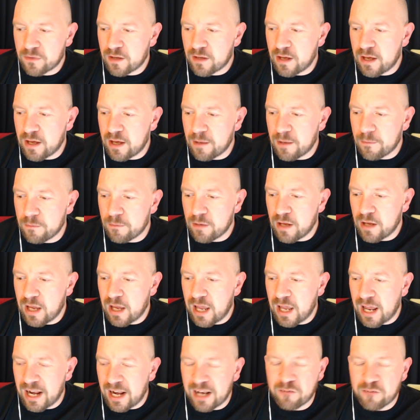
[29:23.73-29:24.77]
and
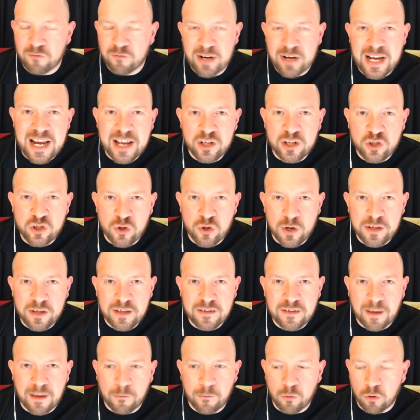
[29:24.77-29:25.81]
I really enjoyed the
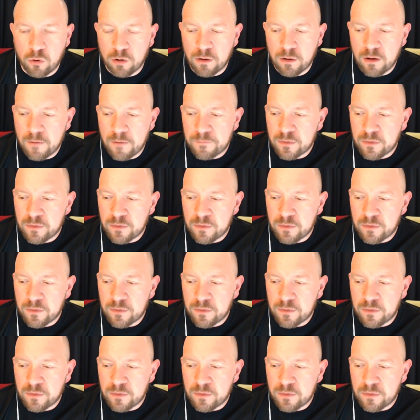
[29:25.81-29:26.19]
demo.